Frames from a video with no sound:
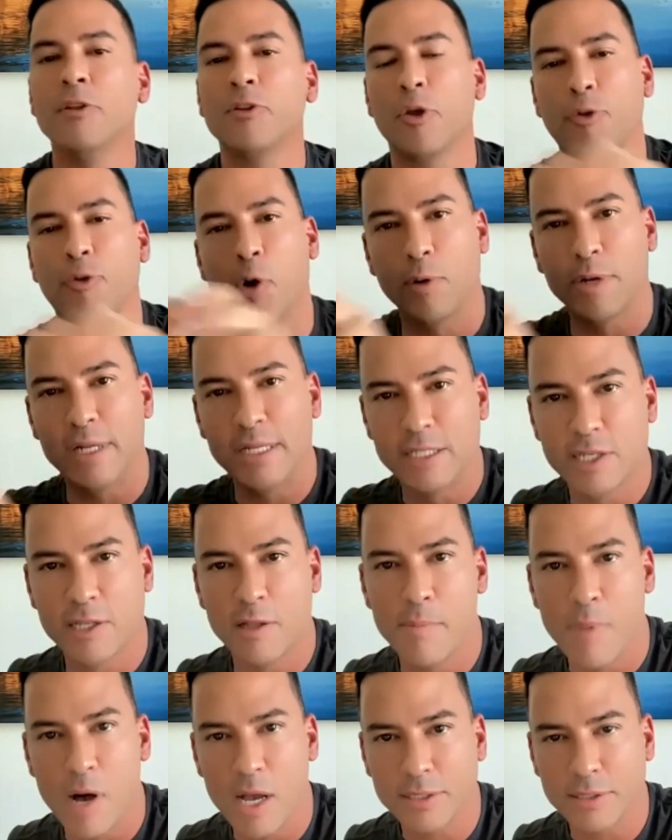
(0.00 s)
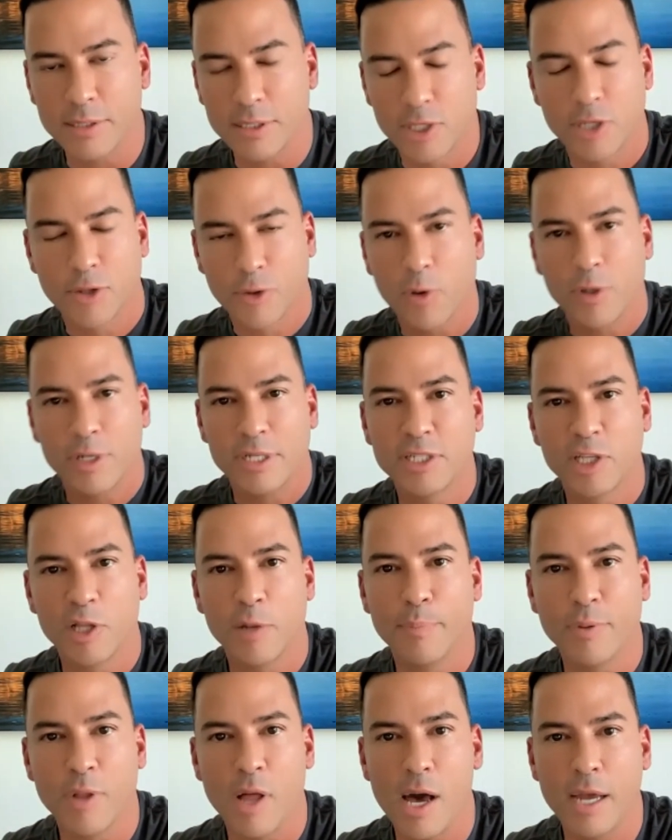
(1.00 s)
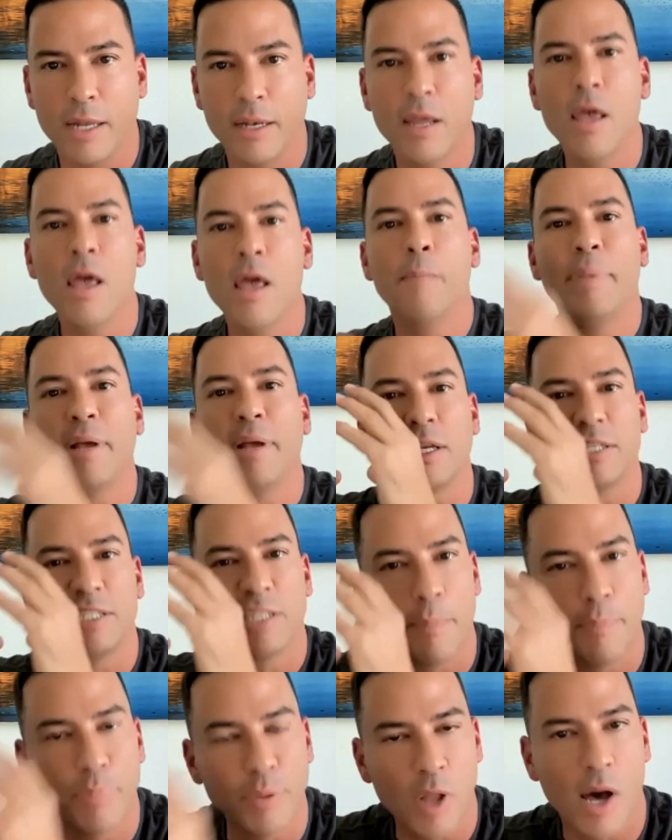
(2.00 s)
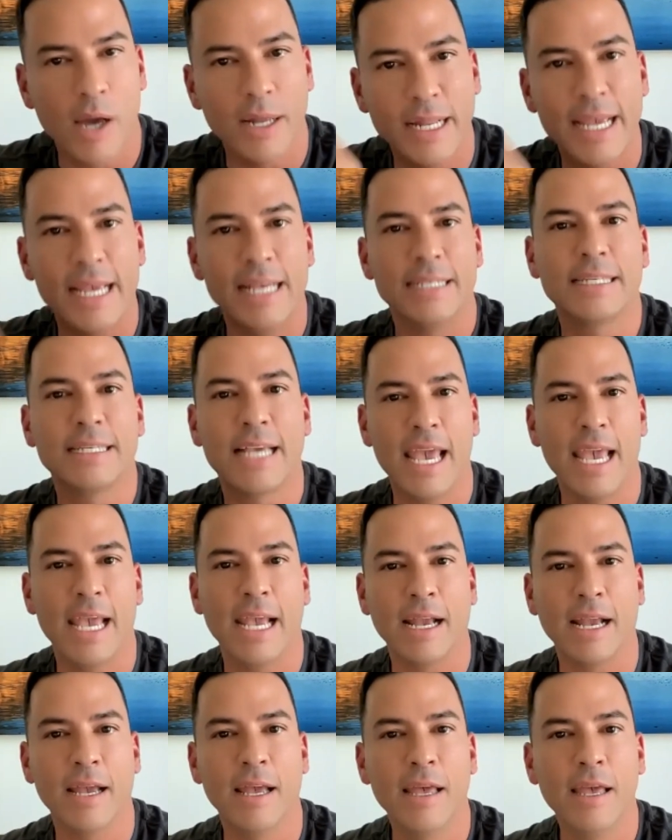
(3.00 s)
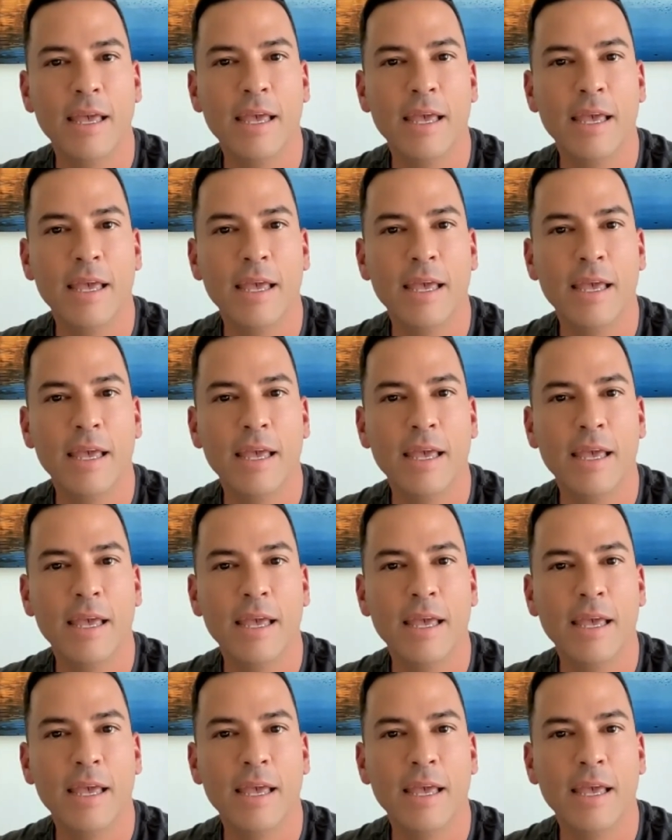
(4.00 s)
to throw it into the blood, because the blood is king.